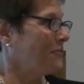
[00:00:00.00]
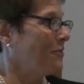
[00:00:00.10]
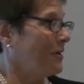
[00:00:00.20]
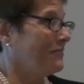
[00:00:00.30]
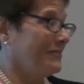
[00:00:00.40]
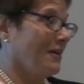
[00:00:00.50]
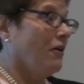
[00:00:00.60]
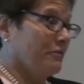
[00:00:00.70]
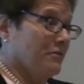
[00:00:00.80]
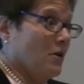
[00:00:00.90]
for
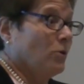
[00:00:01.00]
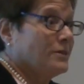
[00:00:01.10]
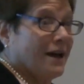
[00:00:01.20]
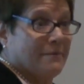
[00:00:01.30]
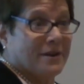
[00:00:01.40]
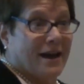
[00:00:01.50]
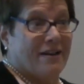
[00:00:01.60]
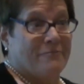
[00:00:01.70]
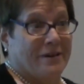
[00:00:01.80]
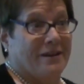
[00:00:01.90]
the whole time that
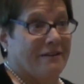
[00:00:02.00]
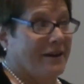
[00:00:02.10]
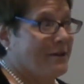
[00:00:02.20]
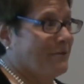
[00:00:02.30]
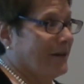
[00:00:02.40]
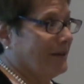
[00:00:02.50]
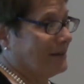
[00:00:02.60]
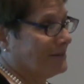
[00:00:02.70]
I've been here anyway.